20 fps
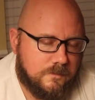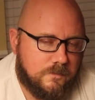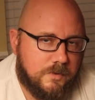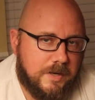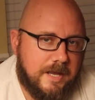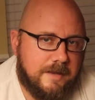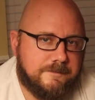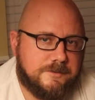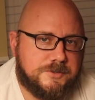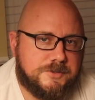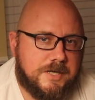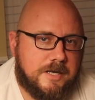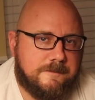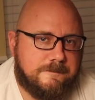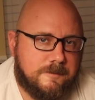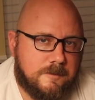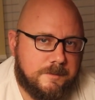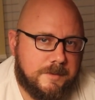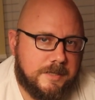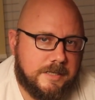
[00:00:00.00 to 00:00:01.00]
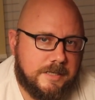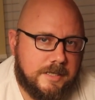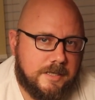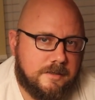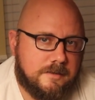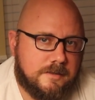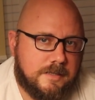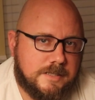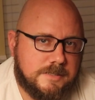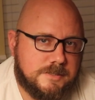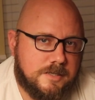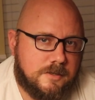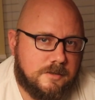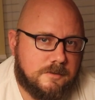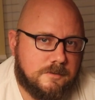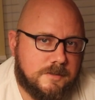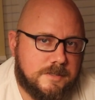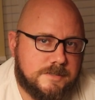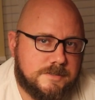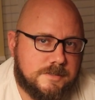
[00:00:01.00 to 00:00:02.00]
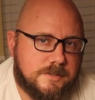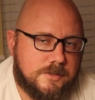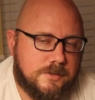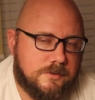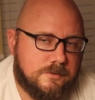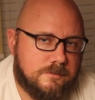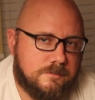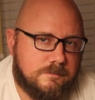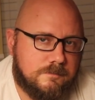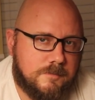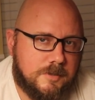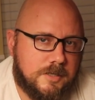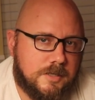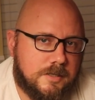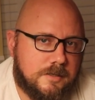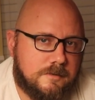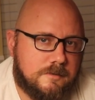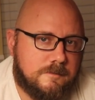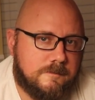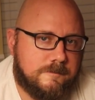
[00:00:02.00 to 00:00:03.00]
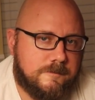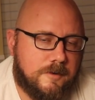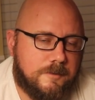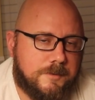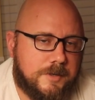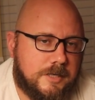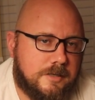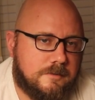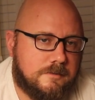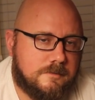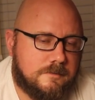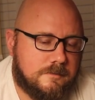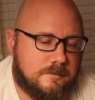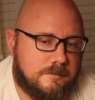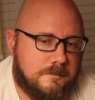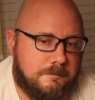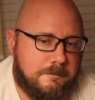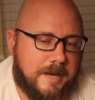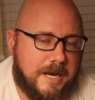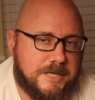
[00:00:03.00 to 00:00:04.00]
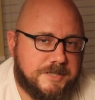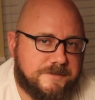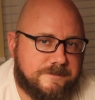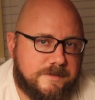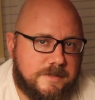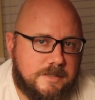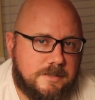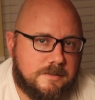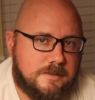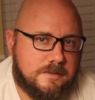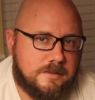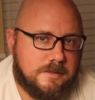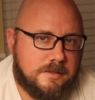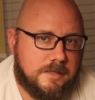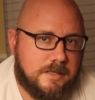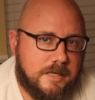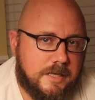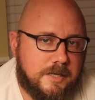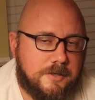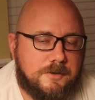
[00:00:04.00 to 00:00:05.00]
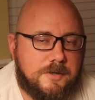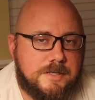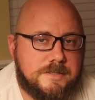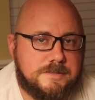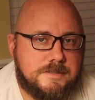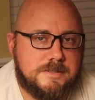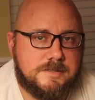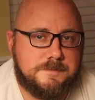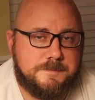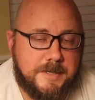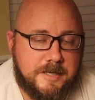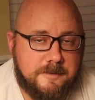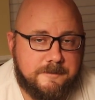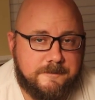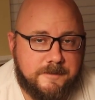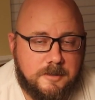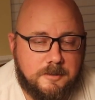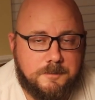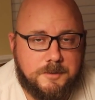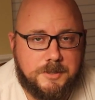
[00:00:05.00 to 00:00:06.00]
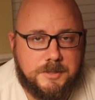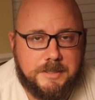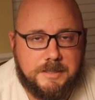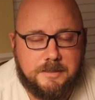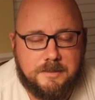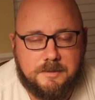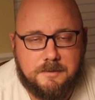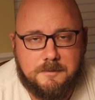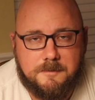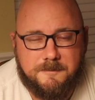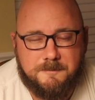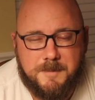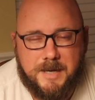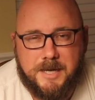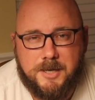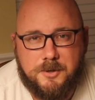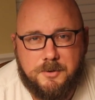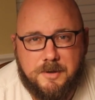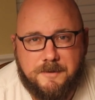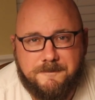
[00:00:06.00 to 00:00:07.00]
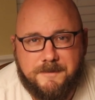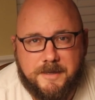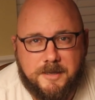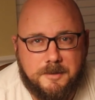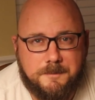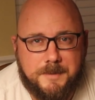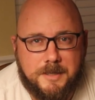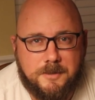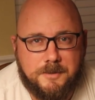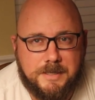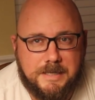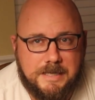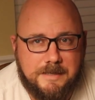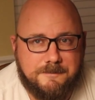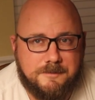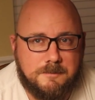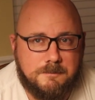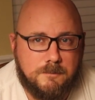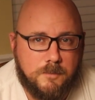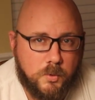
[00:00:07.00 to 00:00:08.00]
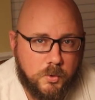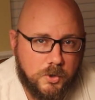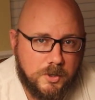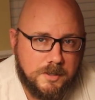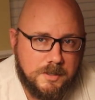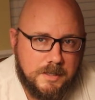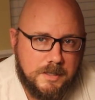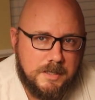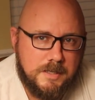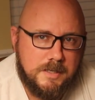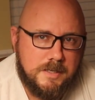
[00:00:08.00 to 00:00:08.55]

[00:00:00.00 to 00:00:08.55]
we haven't tried fermenting yet. That's on our list to do, but fermenting mash feed increases bioavailability even more.